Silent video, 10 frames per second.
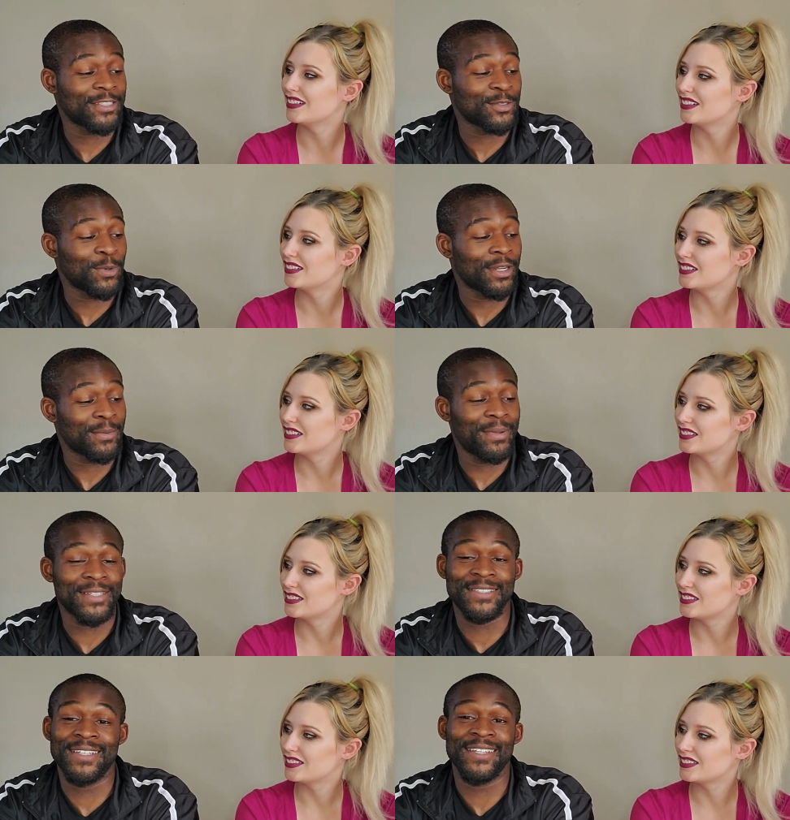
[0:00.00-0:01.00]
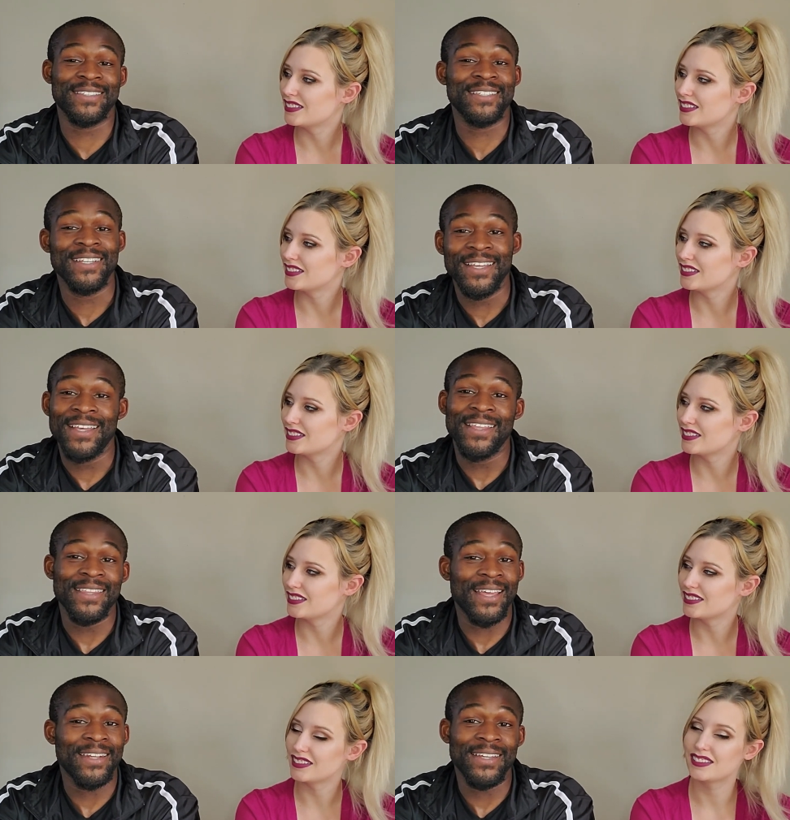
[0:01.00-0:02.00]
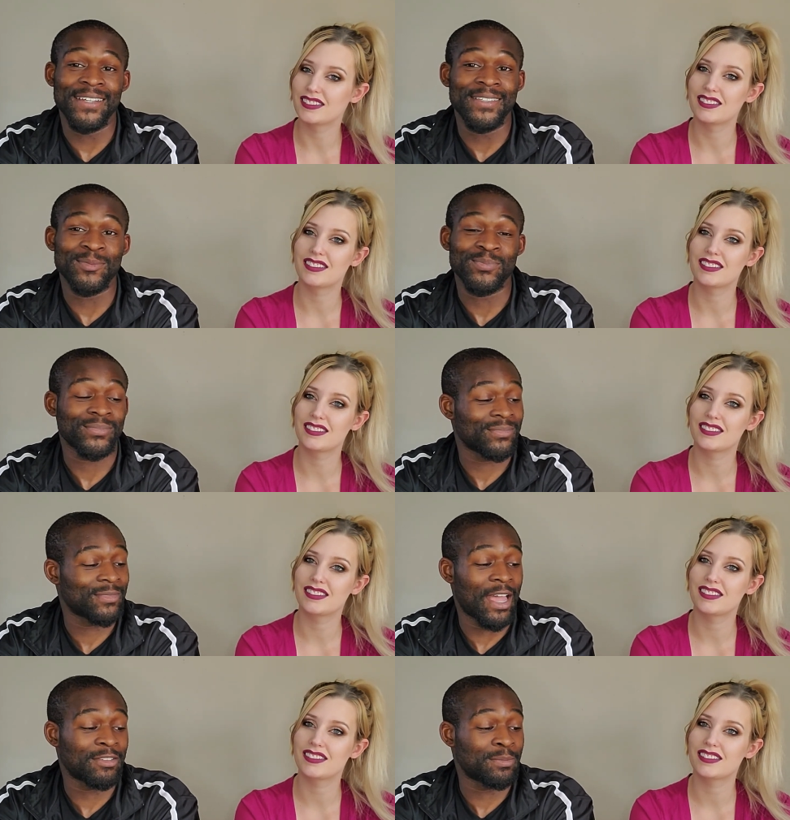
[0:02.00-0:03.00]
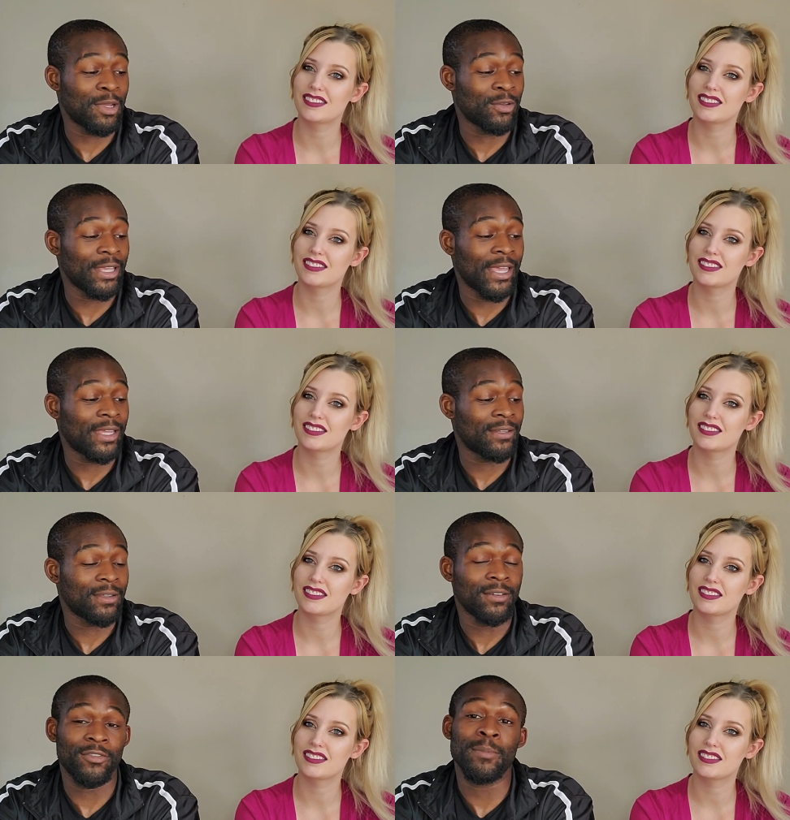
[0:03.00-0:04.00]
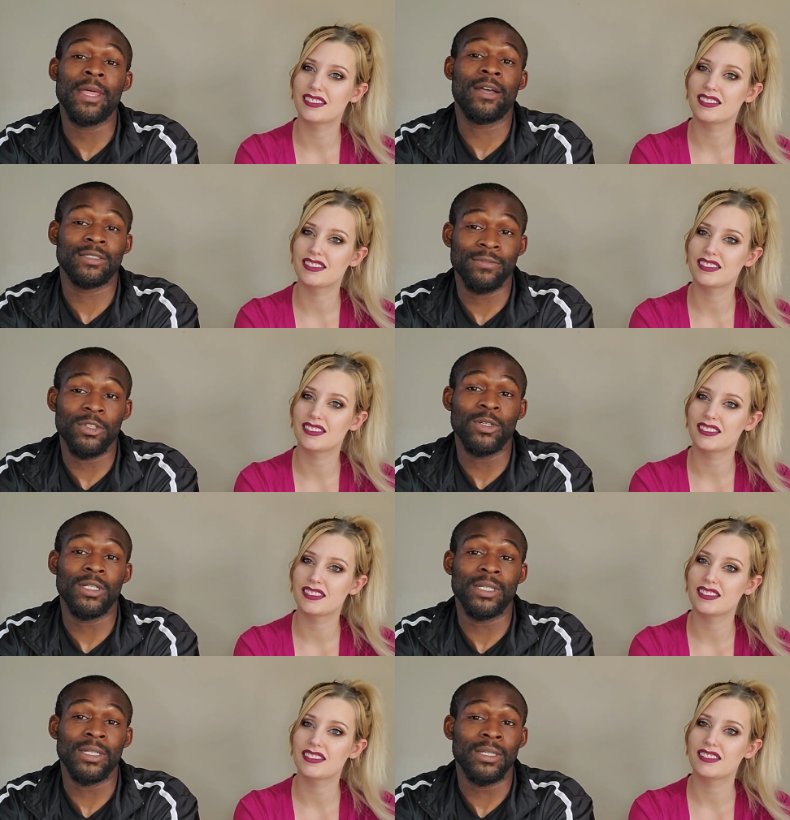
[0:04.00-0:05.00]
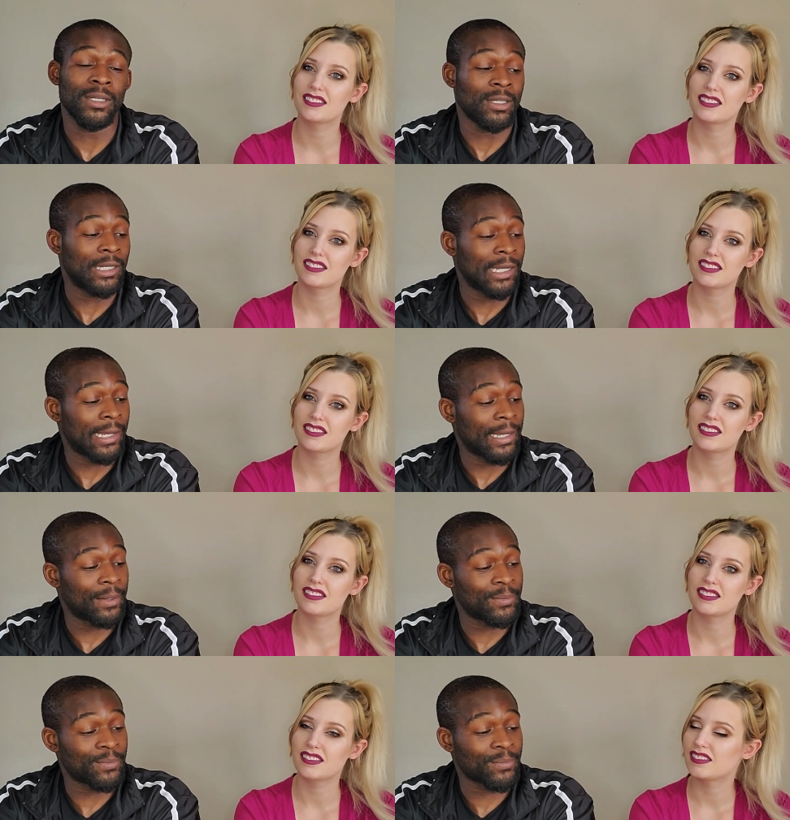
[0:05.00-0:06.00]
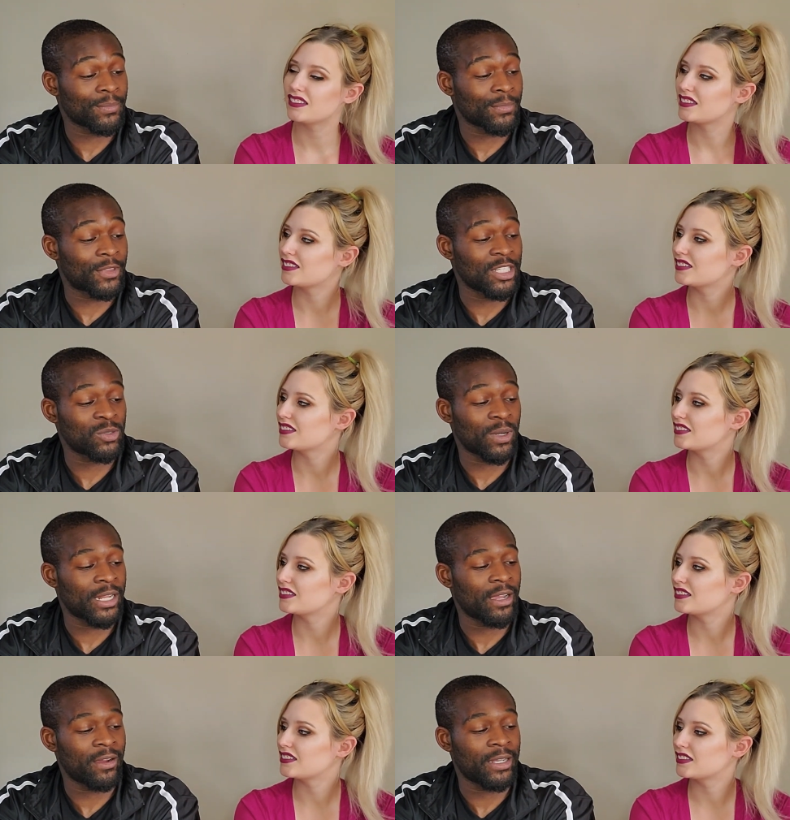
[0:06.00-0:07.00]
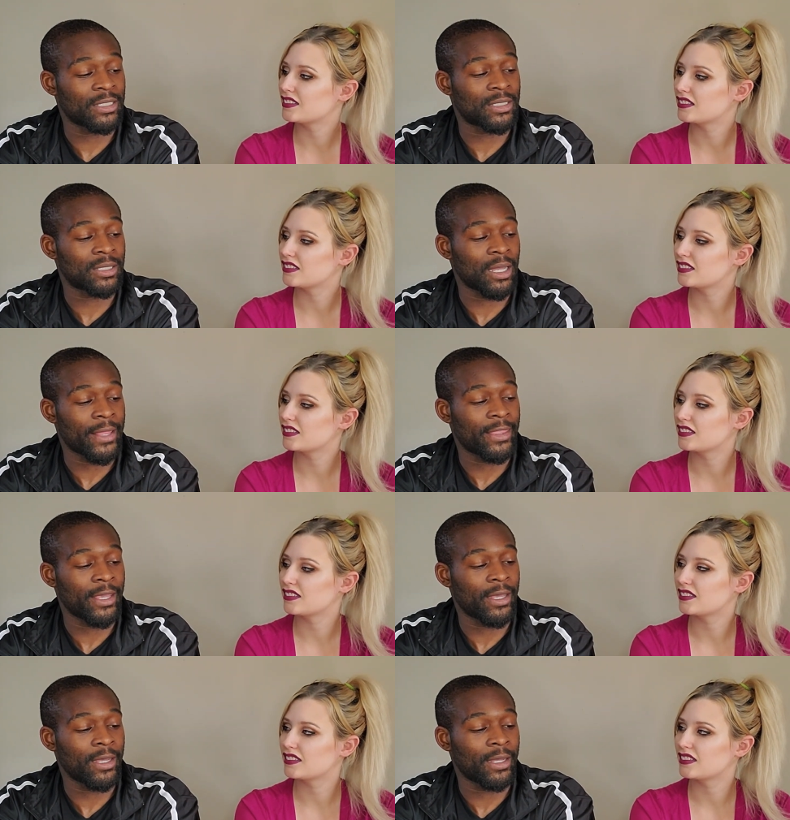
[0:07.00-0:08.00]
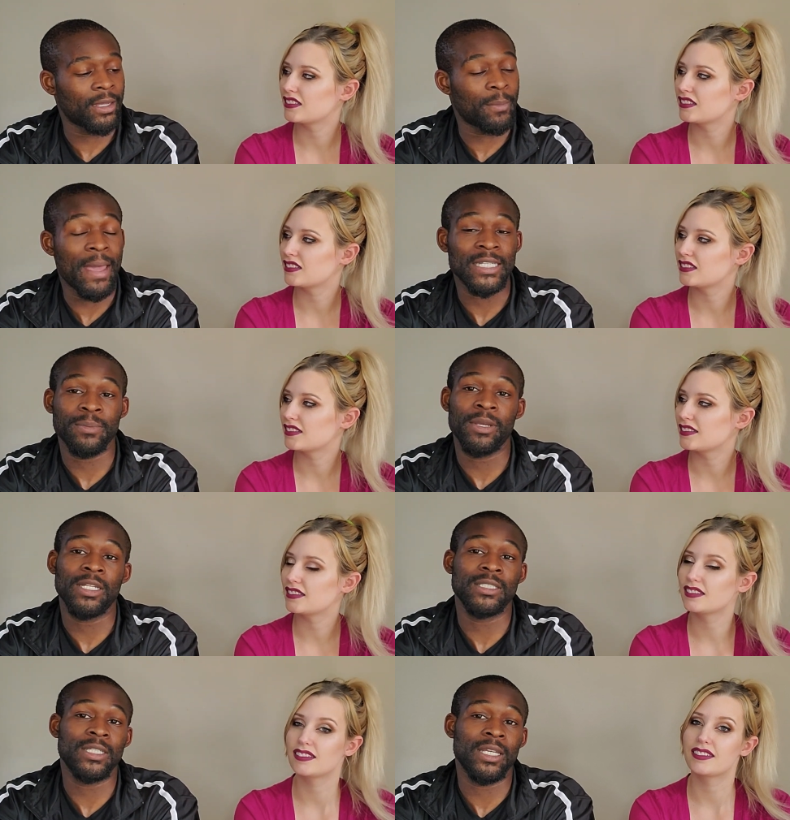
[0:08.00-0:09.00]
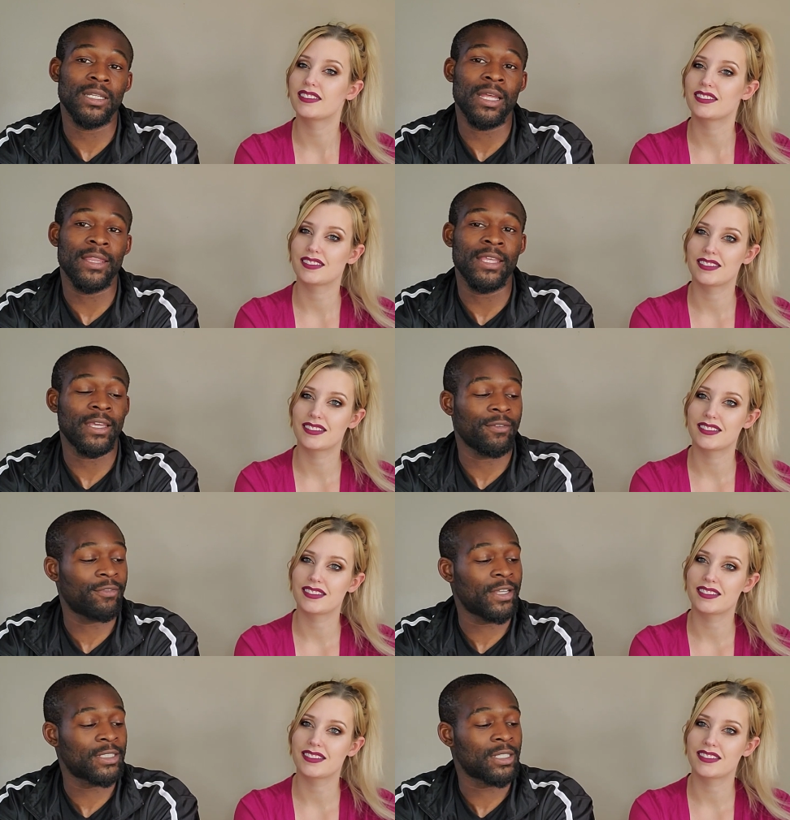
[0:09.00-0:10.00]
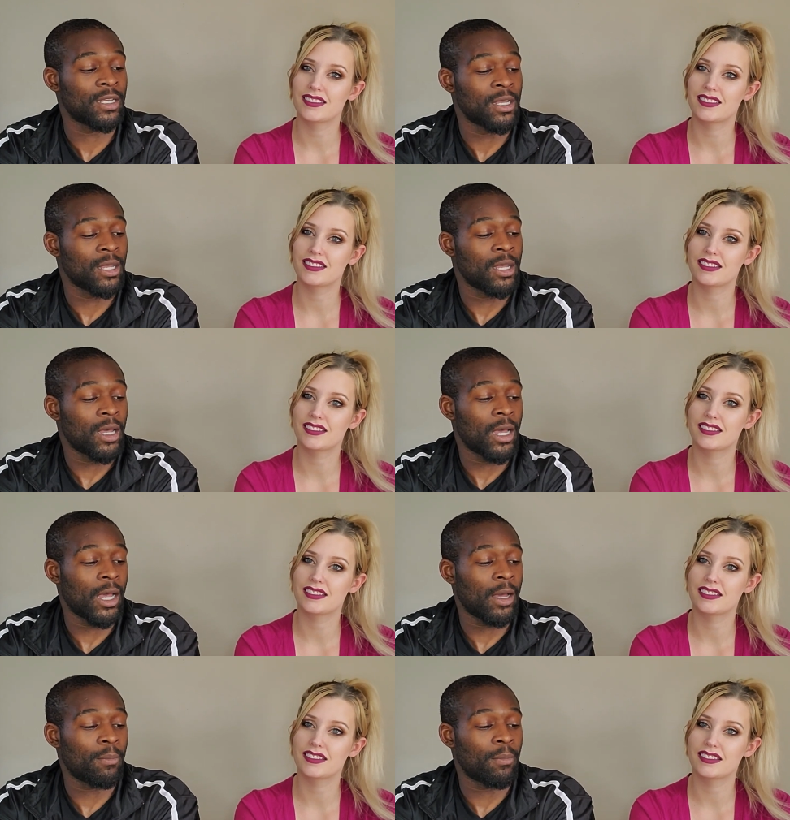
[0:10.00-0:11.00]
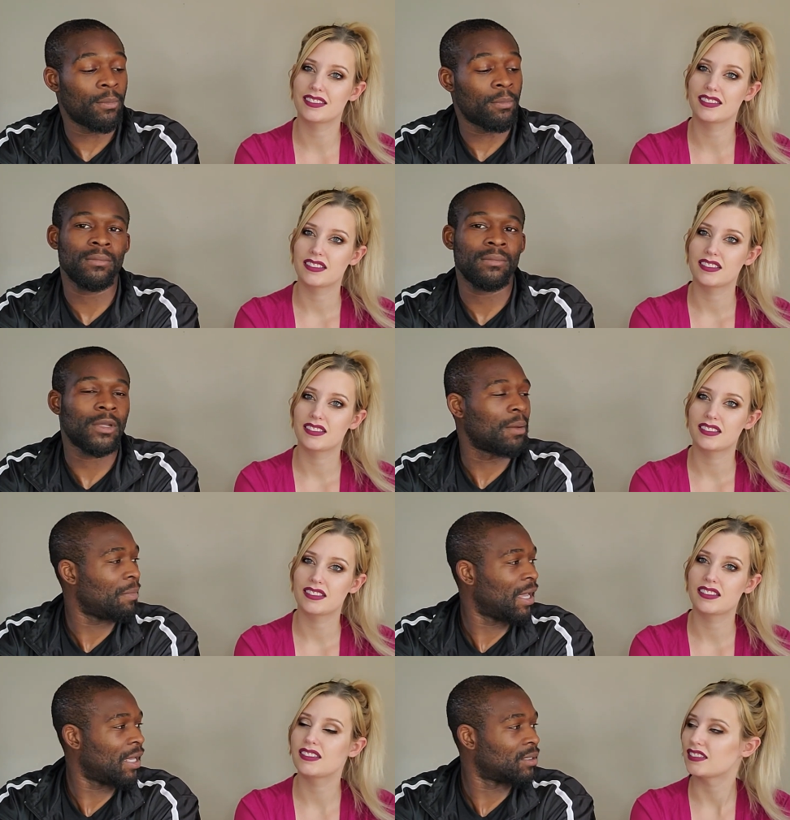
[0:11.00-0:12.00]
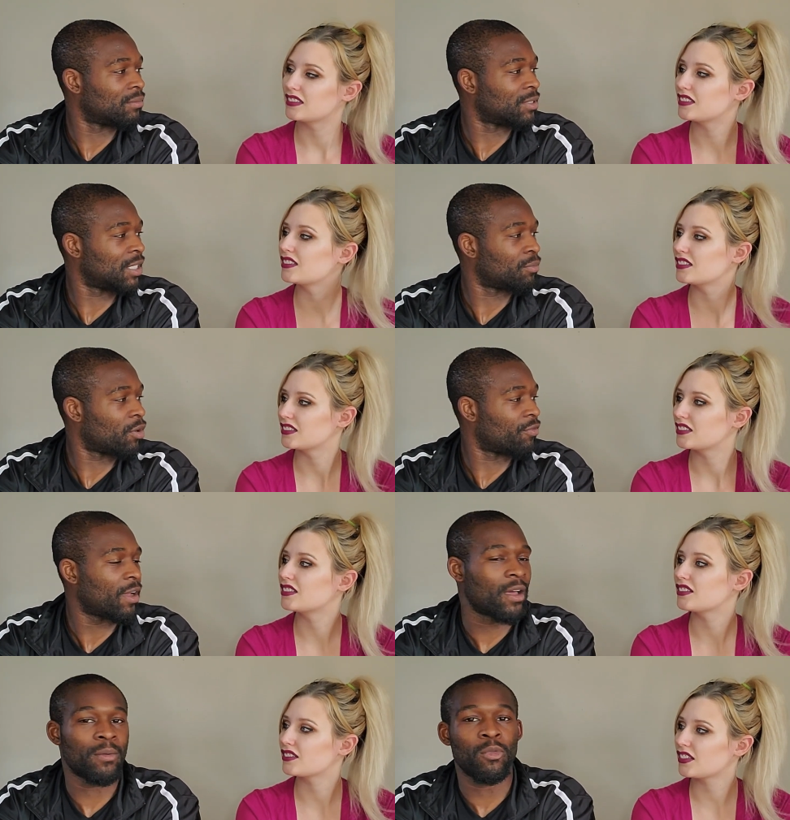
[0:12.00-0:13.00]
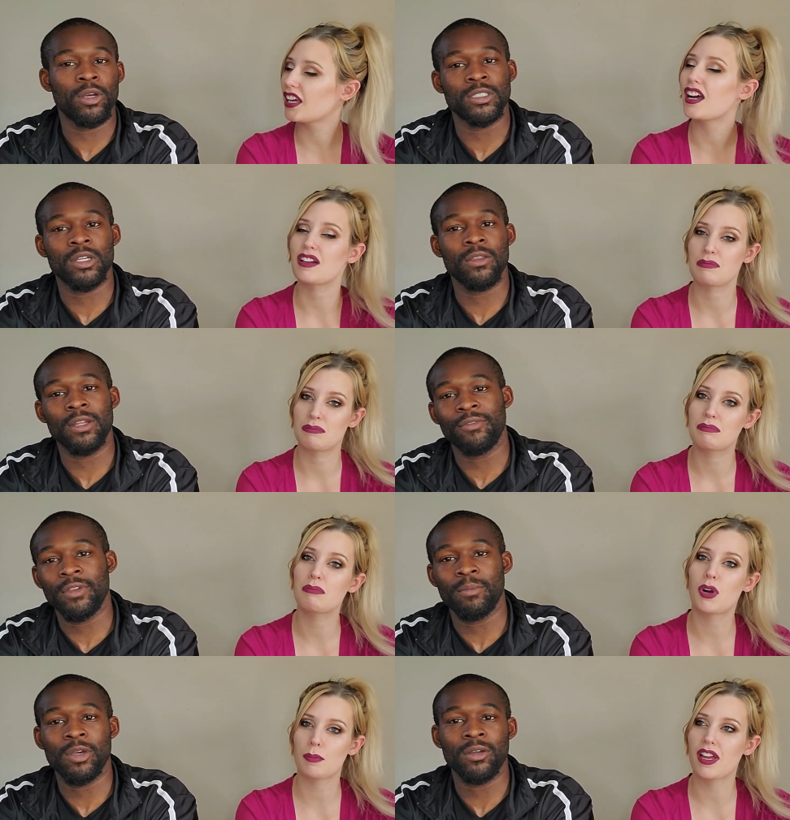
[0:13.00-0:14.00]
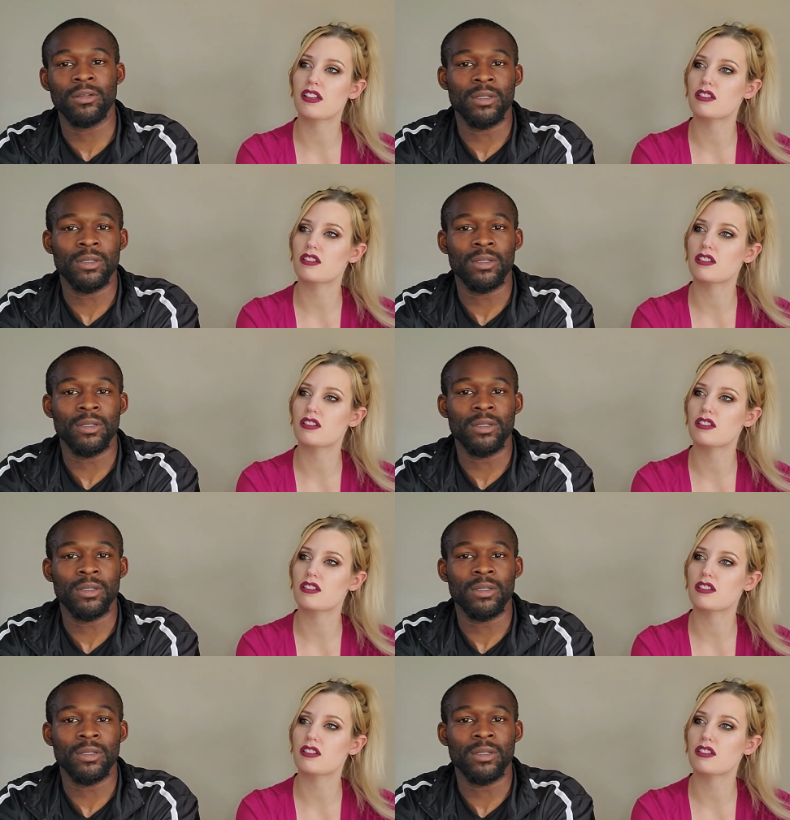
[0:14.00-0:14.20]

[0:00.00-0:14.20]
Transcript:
Speaker 1: this is one of the best scents that uh, I've smelled yet from the House of Dua. Um, this one here is, I think, a, a masculine scent. I think it fits um, a man scent profile more yeah, so than a female.